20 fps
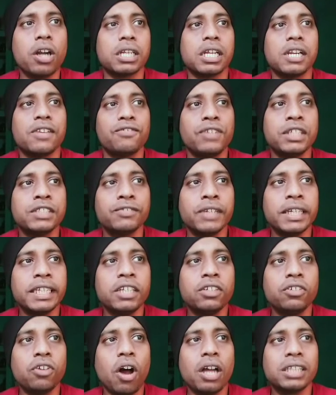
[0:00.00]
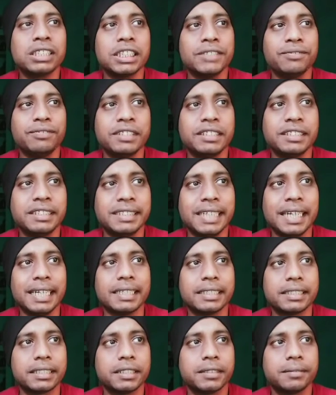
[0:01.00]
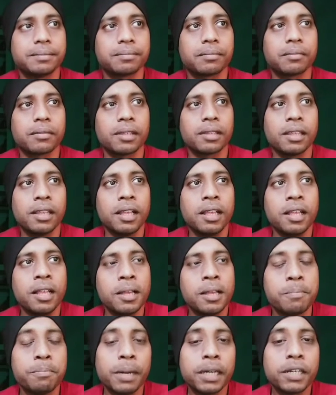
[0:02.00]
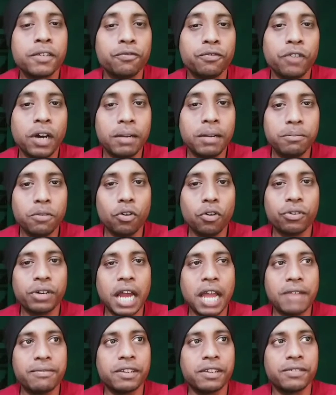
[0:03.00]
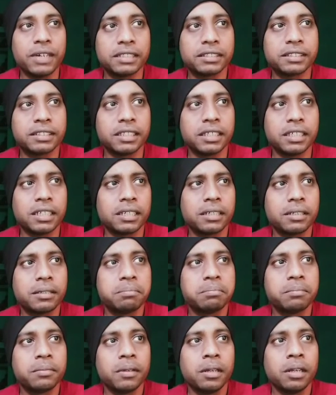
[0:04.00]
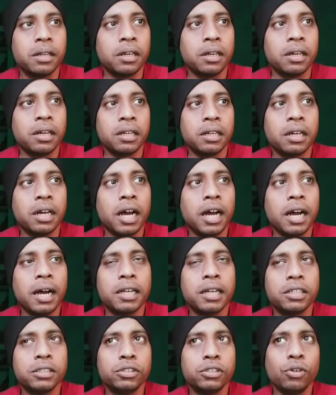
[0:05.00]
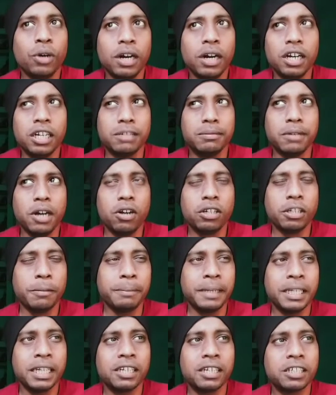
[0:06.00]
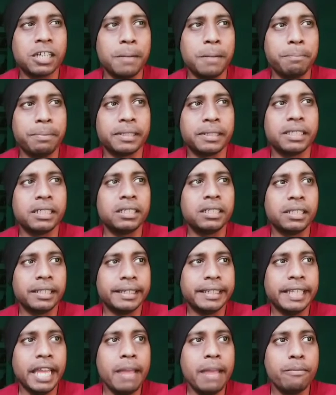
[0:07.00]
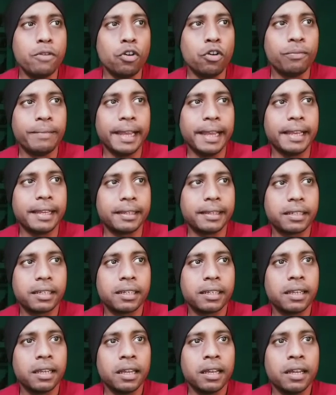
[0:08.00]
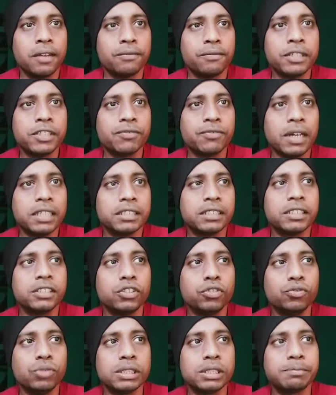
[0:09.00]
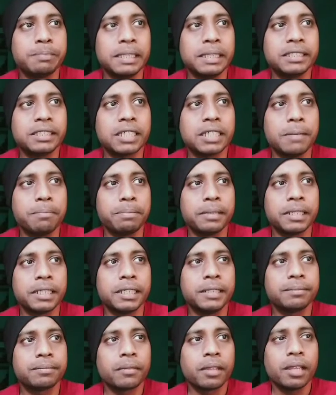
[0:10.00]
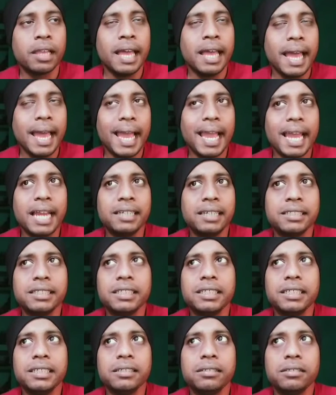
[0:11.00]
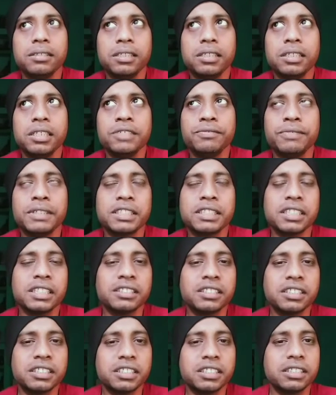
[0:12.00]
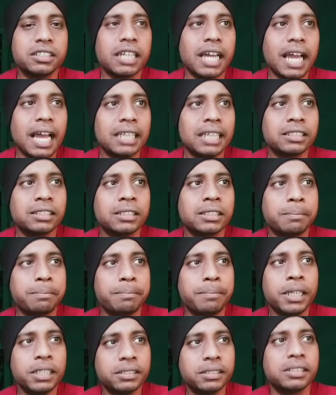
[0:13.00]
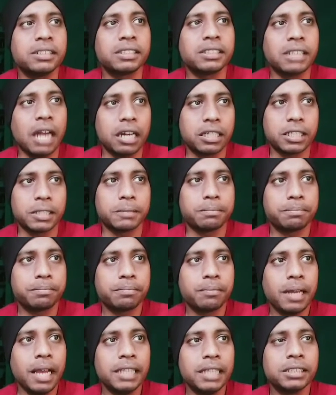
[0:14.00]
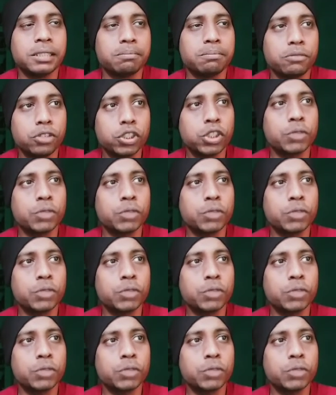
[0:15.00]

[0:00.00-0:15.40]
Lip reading: model was very cost efficient. But one more rival was there. You heard about a bigger company named Uber, which was a US based company, and it was considered as the best startup, as the